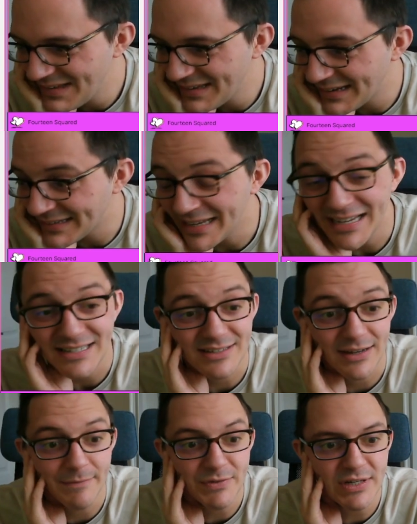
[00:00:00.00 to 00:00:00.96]
And yes,
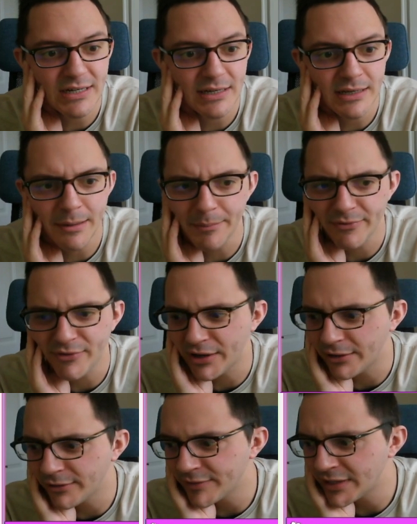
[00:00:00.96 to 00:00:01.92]
I've seen a
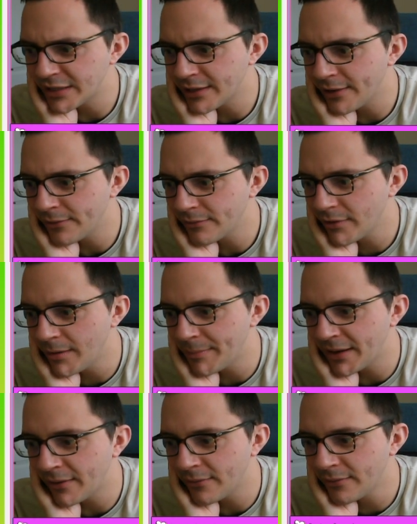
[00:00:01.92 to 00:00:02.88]
Numberphile video
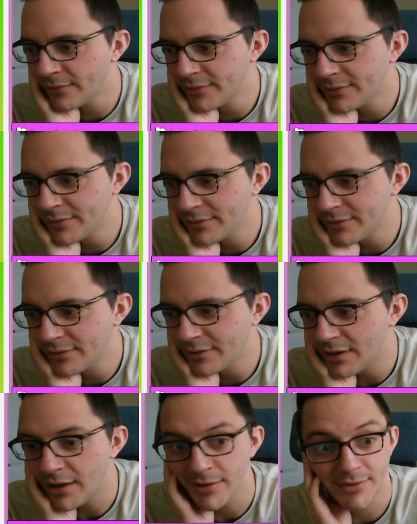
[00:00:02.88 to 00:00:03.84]
about
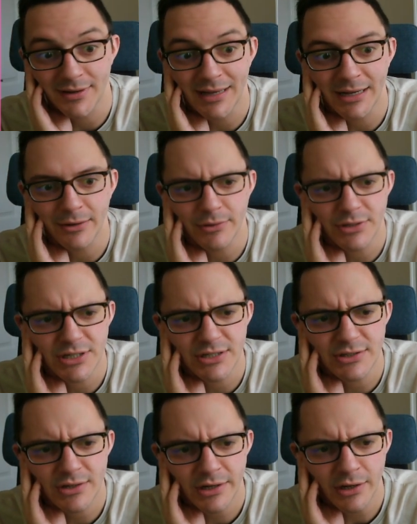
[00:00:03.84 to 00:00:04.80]
other
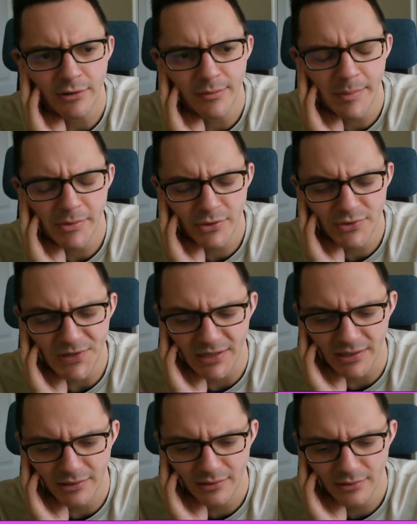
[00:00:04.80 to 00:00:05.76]
languages. I can't remember who's in it.